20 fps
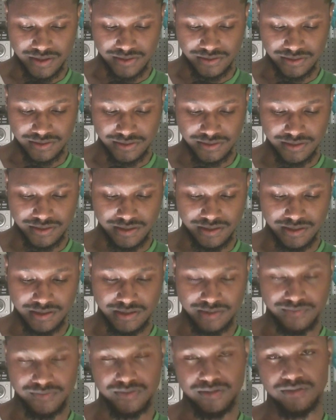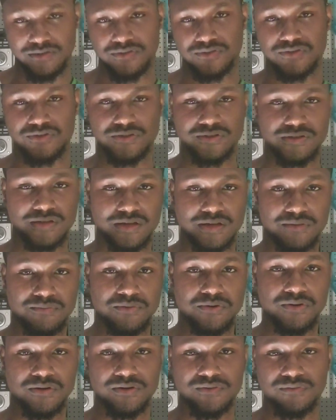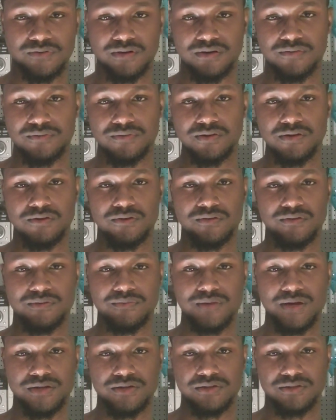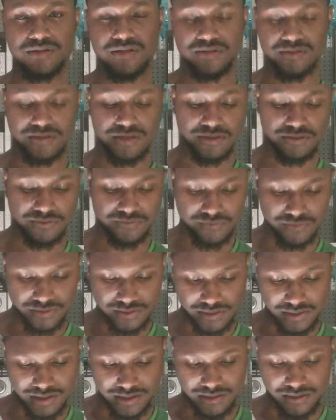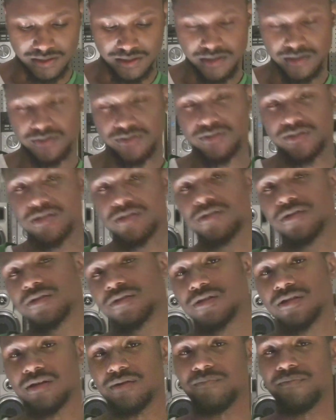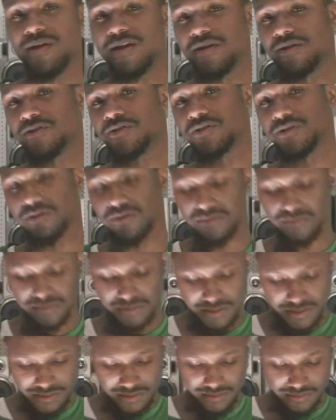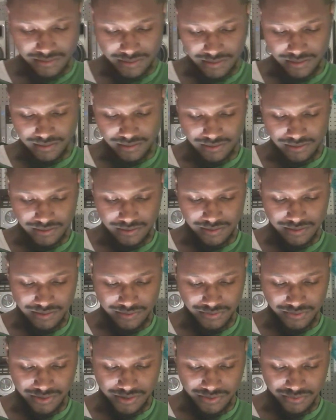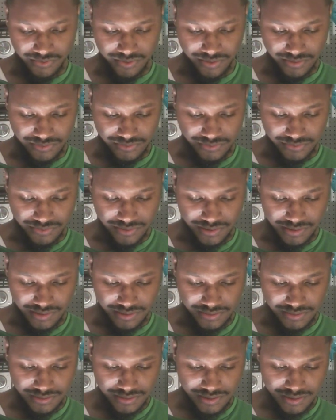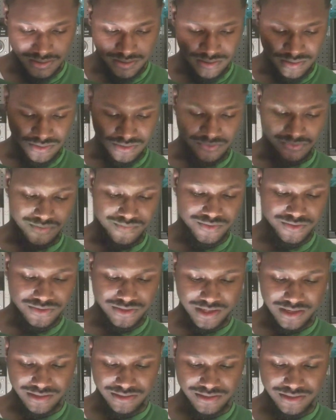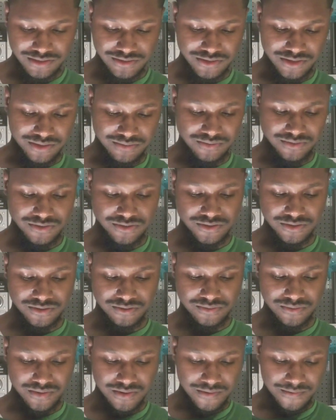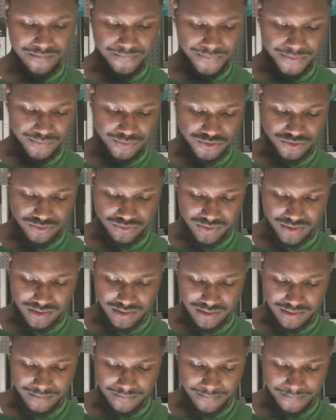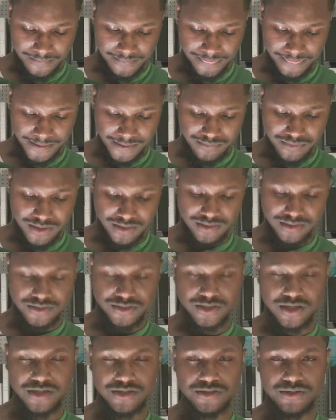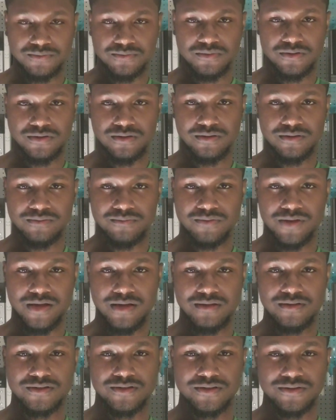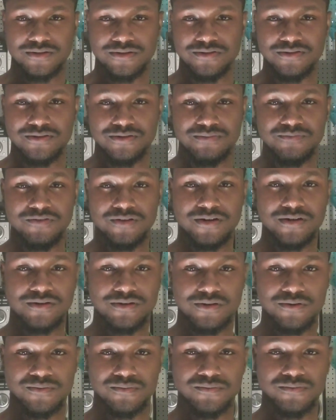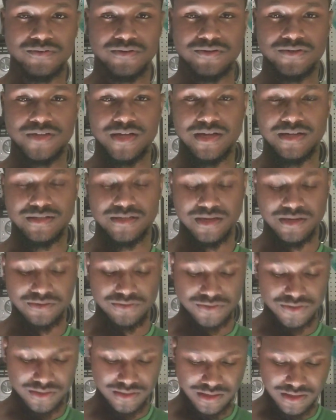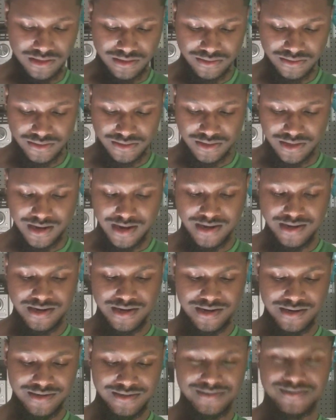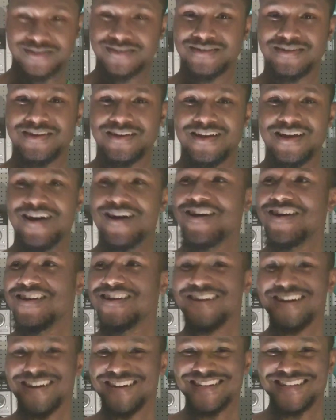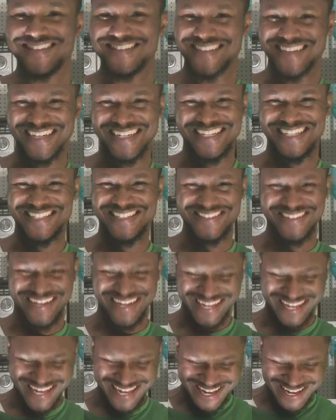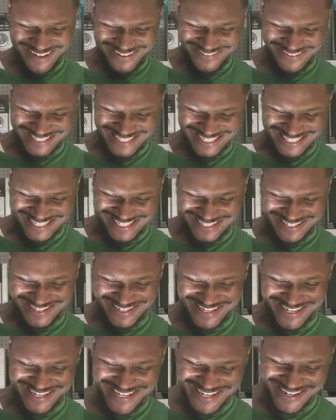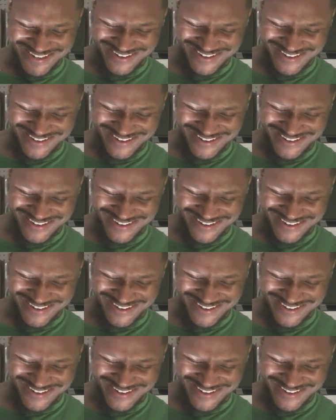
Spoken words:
as I said, and everything else is just like a build-up for all the matches that are scheduled for tonight. So let's get to the main show, and I'm going to run through these. The Women's Tag Team Championship between Bayley and Sasha and Banks defending their tag titles against the IIconics. I like that. With just Nikki